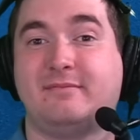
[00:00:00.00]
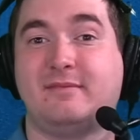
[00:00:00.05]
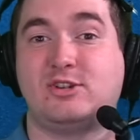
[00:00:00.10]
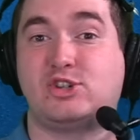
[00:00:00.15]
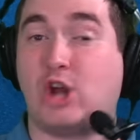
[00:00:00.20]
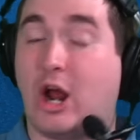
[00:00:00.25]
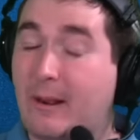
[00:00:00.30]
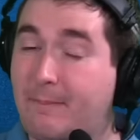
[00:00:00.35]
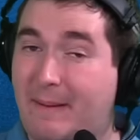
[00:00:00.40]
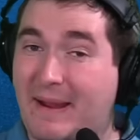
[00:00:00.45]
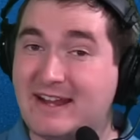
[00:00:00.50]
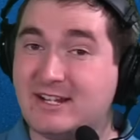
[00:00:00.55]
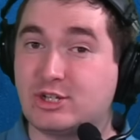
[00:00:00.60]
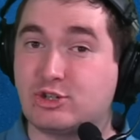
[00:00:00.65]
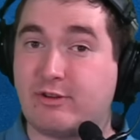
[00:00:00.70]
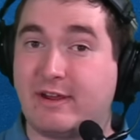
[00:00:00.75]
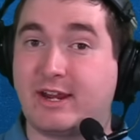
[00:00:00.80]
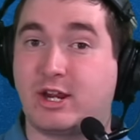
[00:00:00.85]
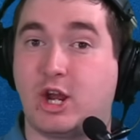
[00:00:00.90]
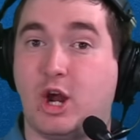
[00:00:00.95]
Sean Payton's a
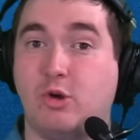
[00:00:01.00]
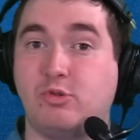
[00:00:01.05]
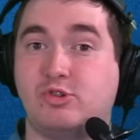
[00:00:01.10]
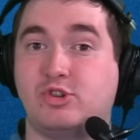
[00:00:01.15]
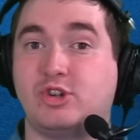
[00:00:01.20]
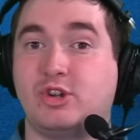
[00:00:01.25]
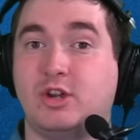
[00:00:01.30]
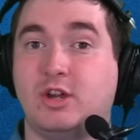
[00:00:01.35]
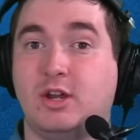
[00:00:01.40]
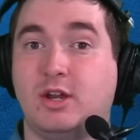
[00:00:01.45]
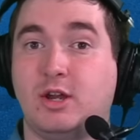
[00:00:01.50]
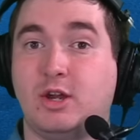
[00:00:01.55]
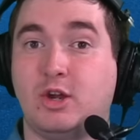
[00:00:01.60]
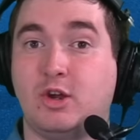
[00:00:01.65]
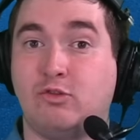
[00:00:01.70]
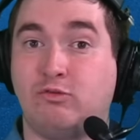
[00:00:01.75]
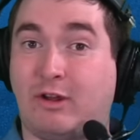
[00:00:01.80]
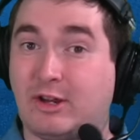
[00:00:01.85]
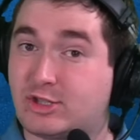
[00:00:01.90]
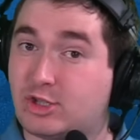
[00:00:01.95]
great coach.
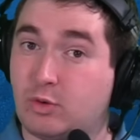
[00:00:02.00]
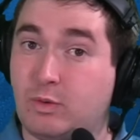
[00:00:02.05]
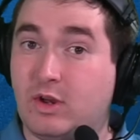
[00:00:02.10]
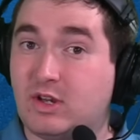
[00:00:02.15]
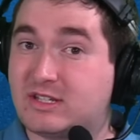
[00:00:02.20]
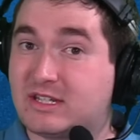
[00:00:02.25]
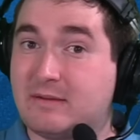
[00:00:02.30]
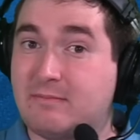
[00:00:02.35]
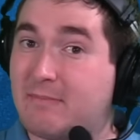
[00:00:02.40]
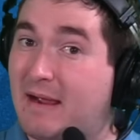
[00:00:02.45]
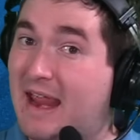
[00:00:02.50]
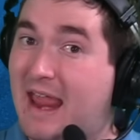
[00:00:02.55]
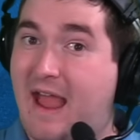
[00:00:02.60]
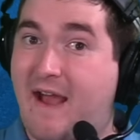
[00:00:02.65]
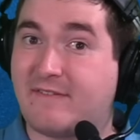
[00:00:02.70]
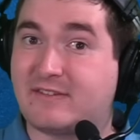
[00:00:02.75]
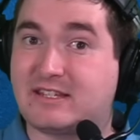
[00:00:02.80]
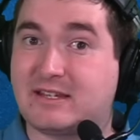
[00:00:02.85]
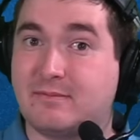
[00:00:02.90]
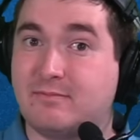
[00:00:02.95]
Russell Wilson might
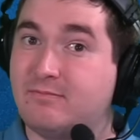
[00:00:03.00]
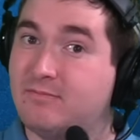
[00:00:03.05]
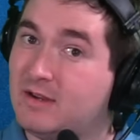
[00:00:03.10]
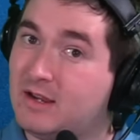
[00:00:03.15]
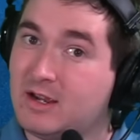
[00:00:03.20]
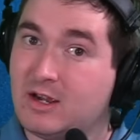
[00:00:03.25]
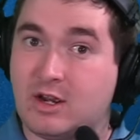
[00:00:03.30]
have some